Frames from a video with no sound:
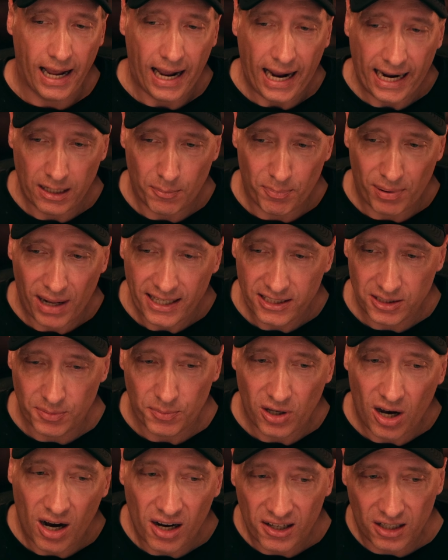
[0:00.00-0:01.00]
and applied some
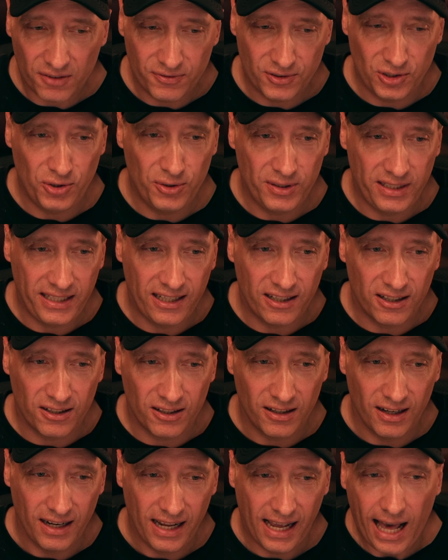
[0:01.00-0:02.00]
cutoff to it
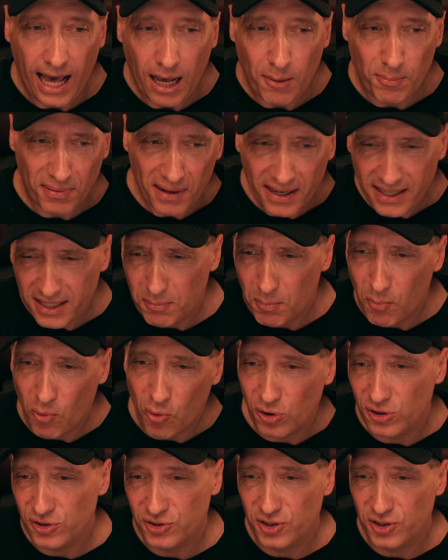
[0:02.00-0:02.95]
here and played it more